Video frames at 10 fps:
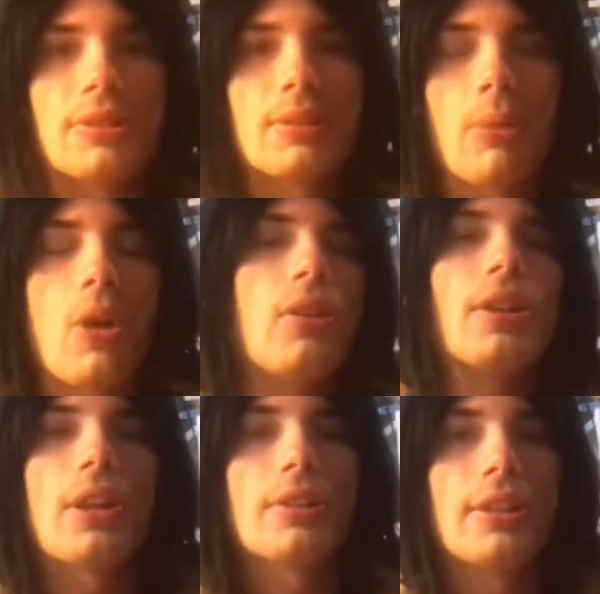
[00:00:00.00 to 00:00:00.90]
mall,
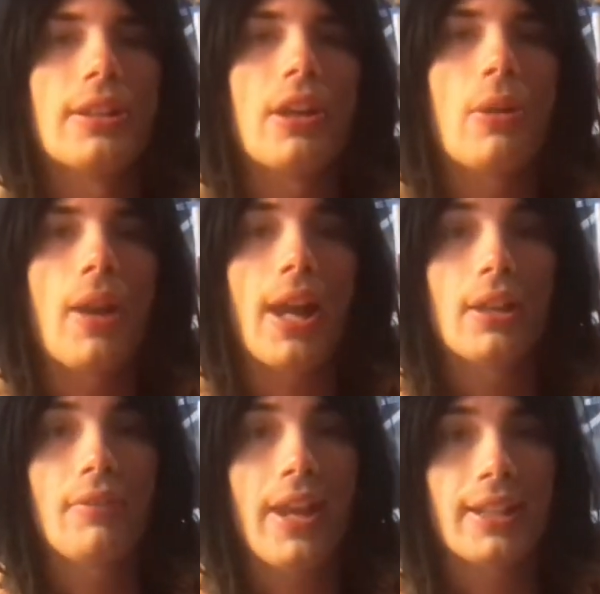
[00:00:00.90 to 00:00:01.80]
go to Ohio
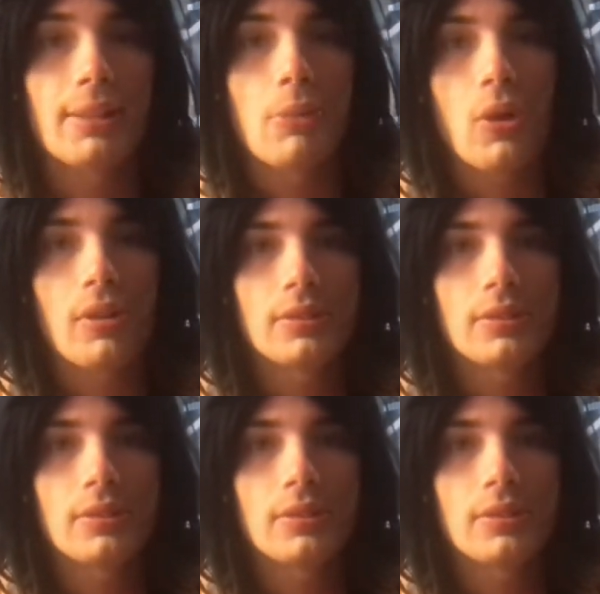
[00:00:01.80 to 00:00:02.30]
Valley Mall.